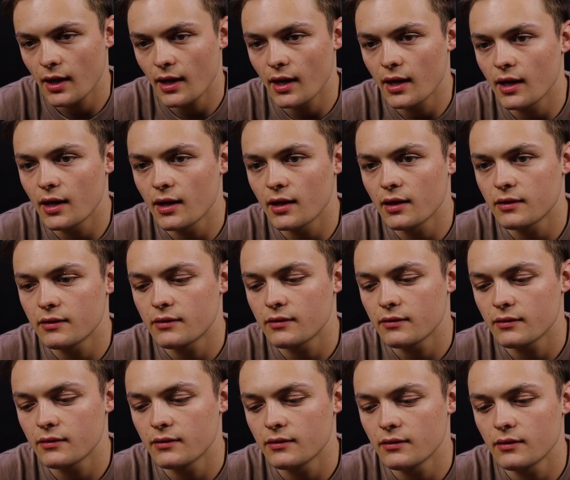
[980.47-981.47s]
and
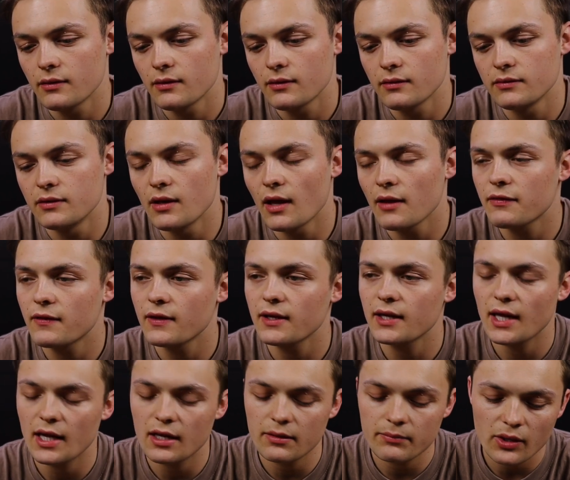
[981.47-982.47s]
nothing
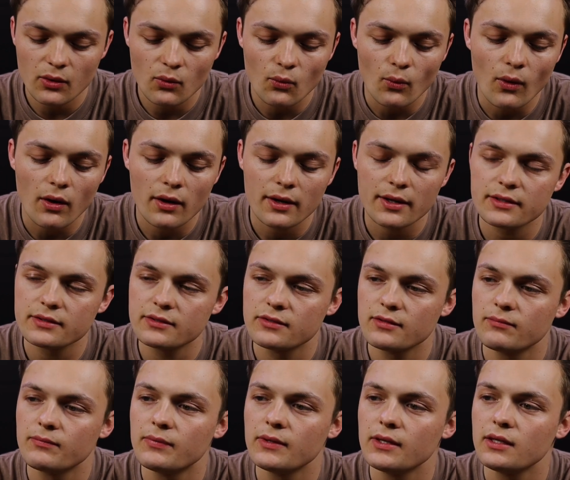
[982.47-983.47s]
in me wanted
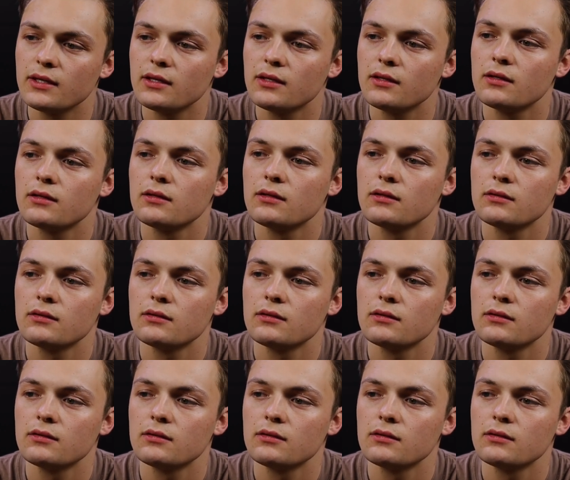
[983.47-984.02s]
to be,